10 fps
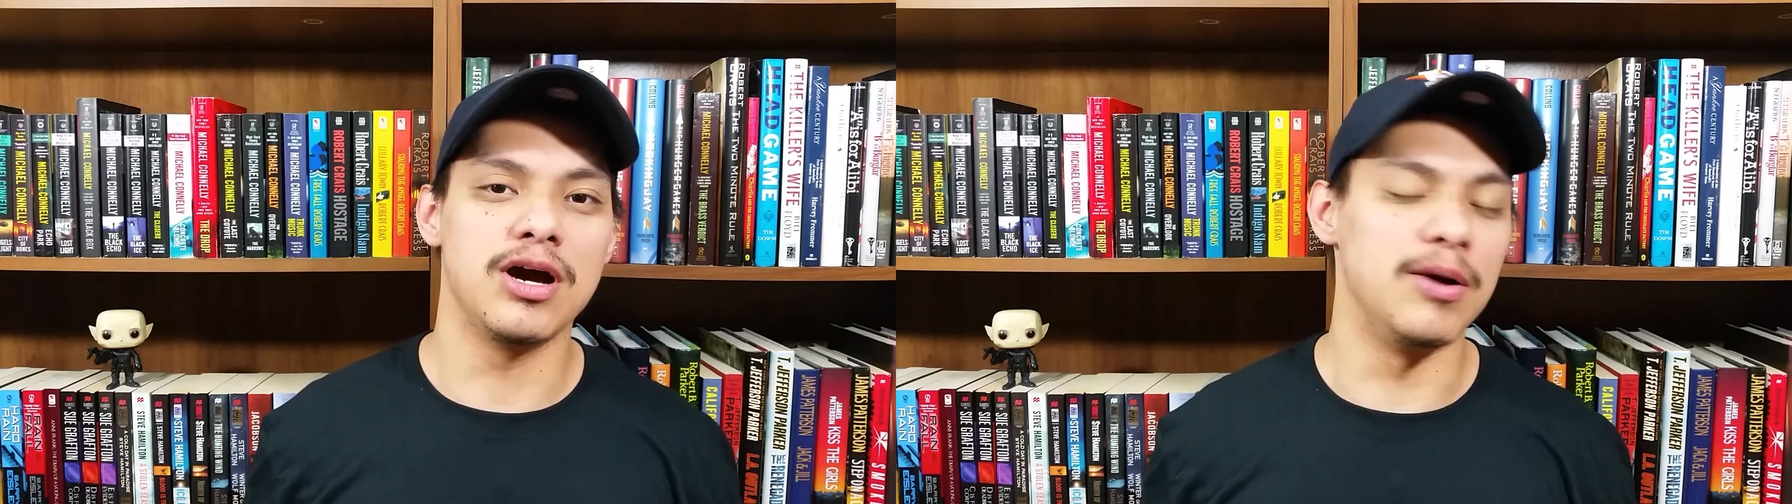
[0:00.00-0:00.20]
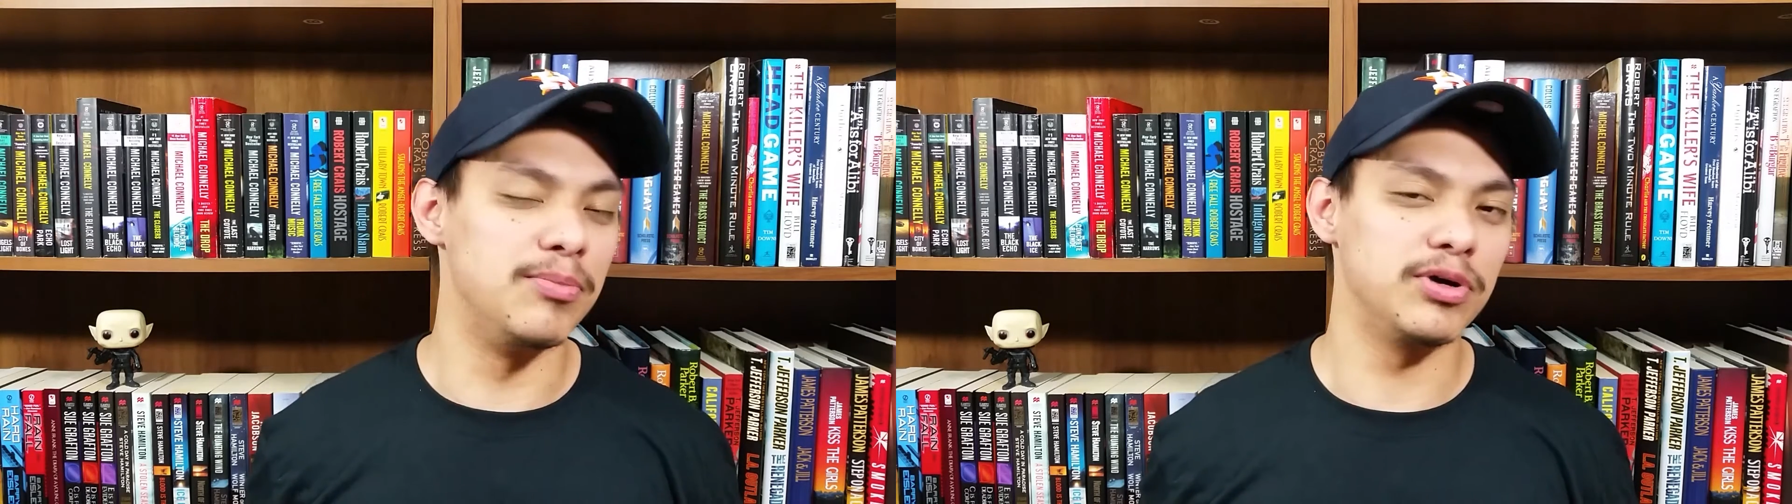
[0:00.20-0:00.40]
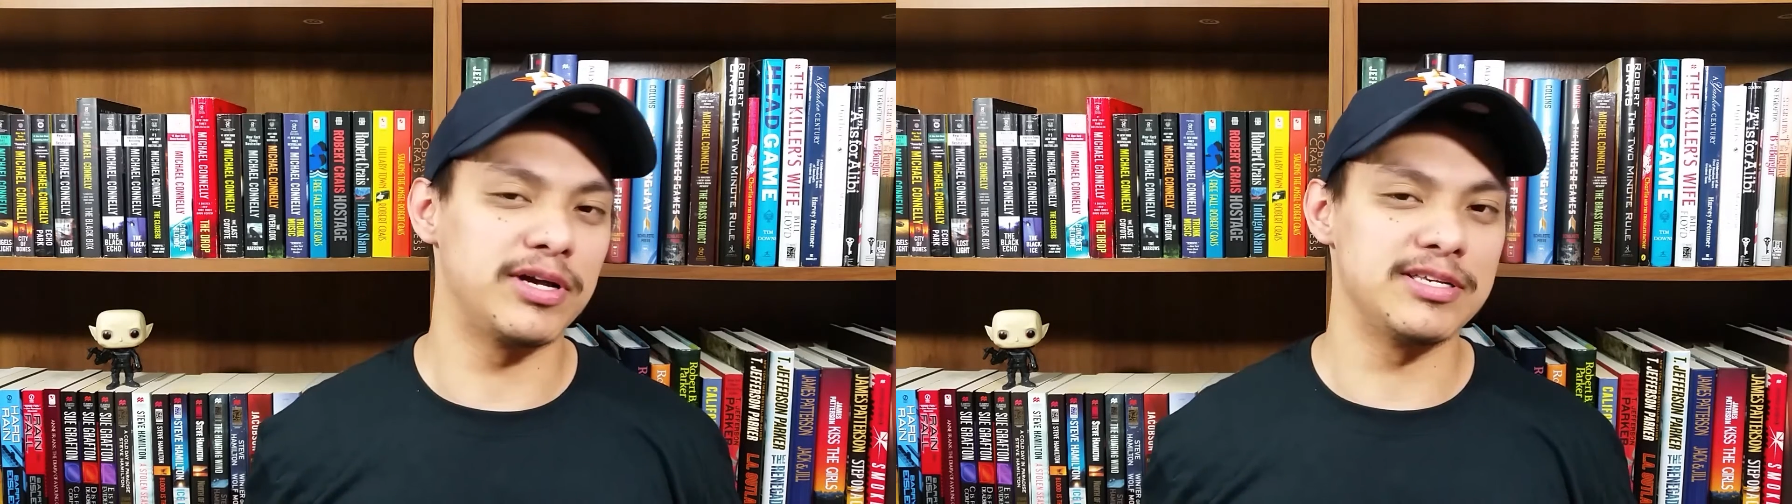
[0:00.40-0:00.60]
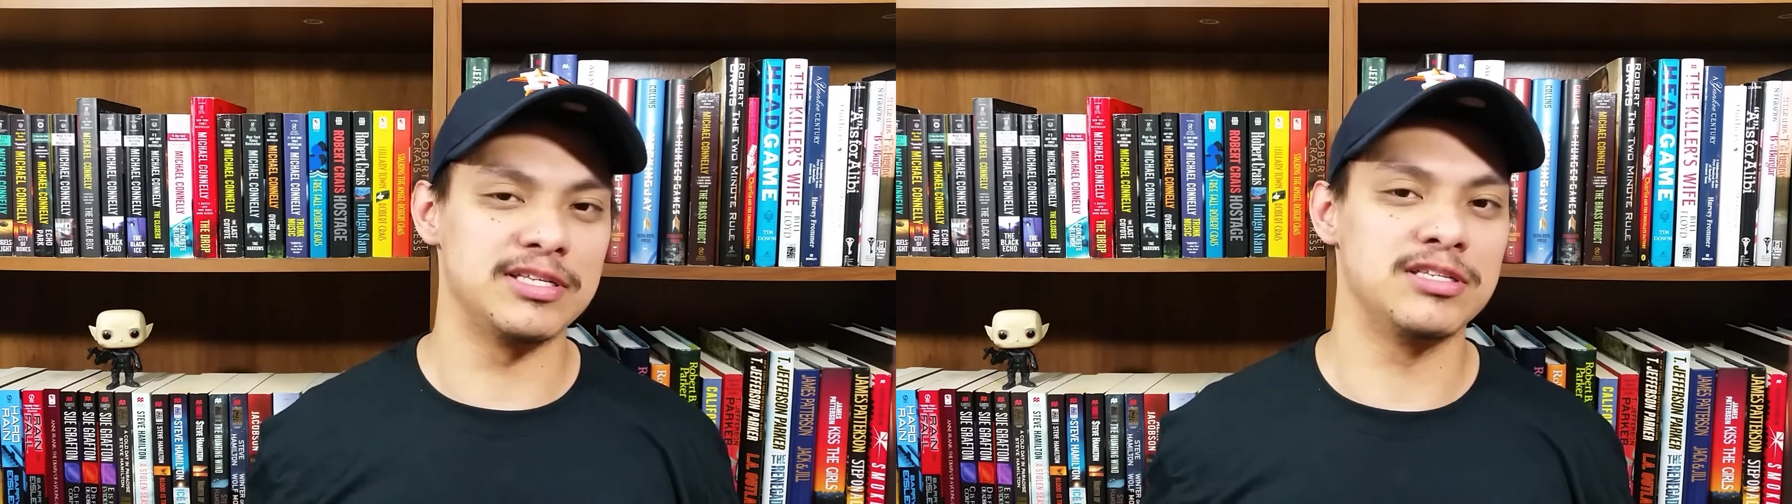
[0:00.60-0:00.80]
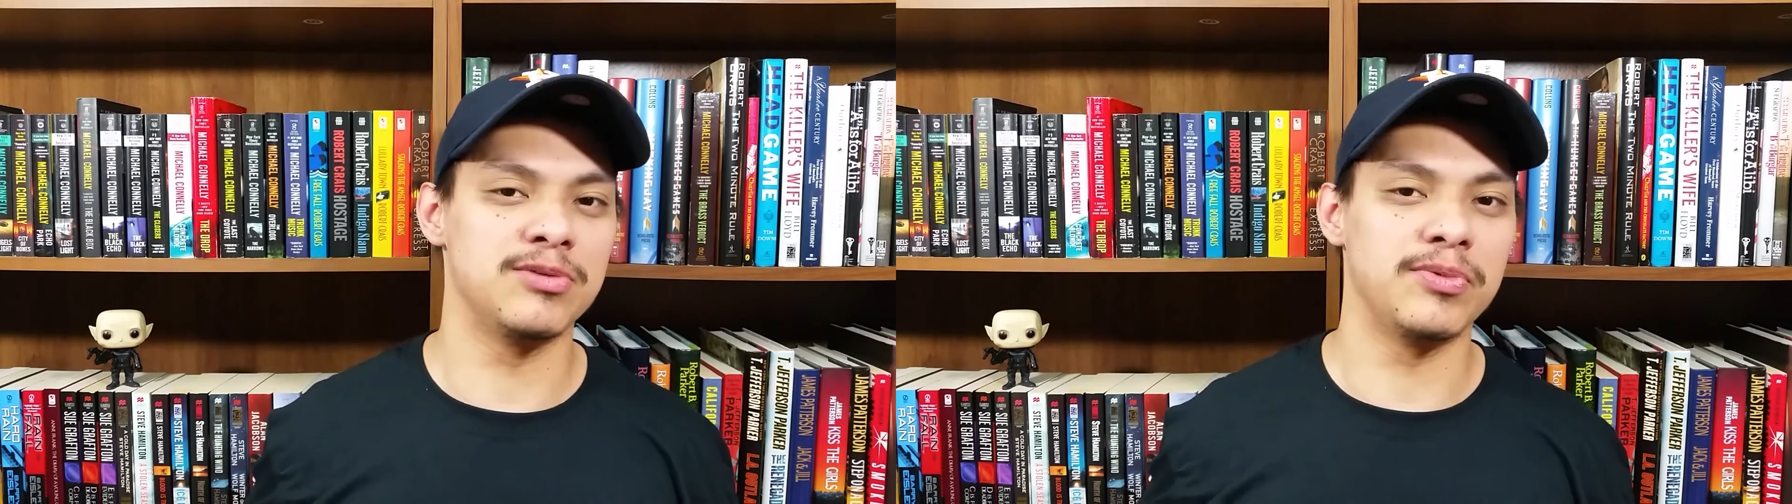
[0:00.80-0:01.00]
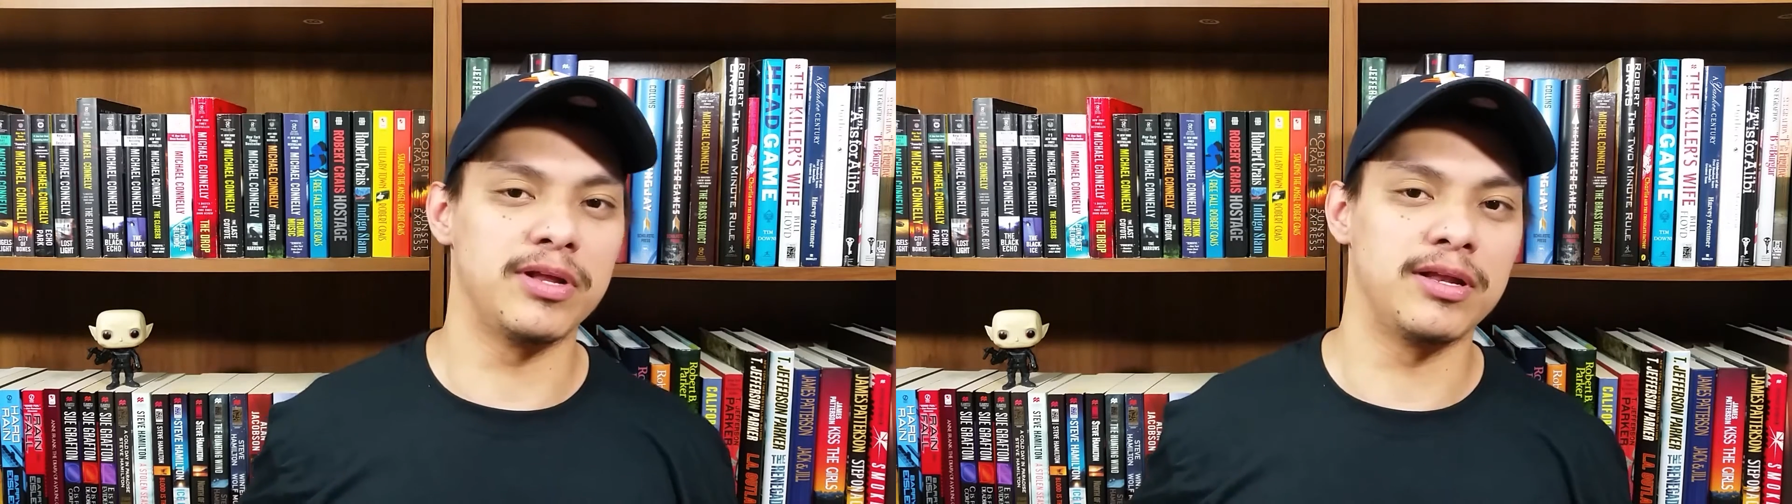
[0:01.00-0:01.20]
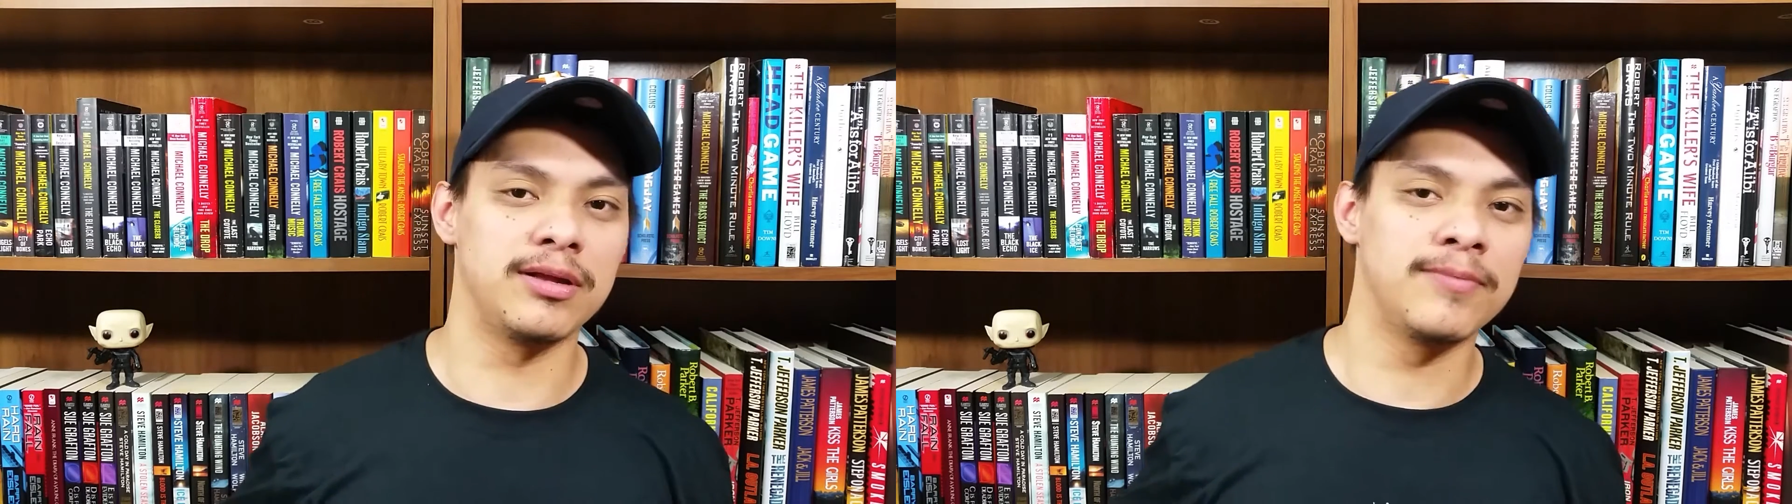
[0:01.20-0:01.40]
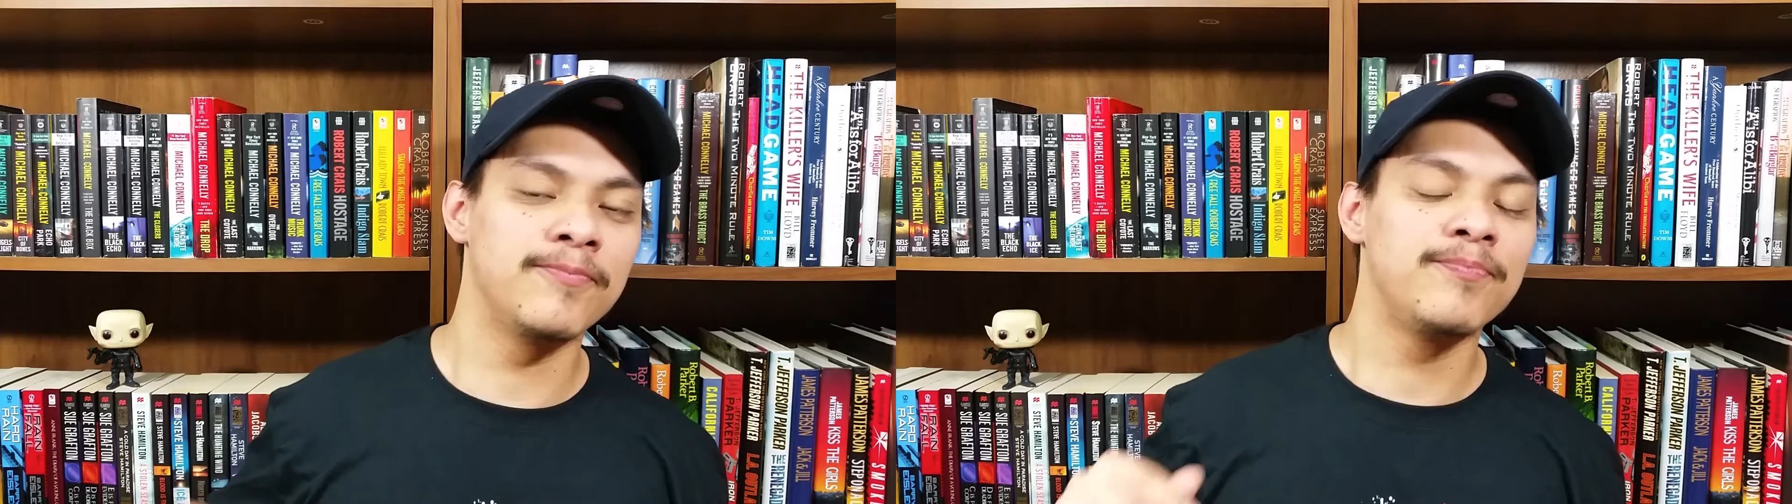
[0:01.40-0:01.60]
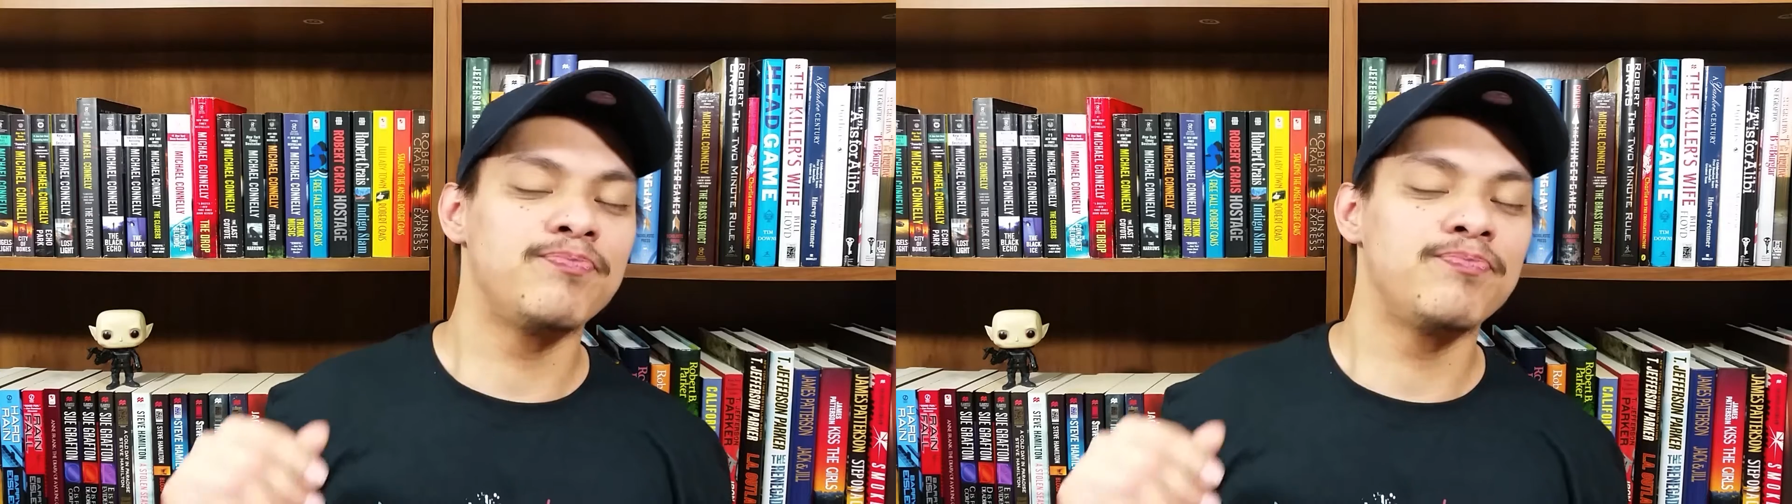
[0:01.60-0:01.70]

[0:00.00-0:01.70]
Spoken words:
a book is intimidating.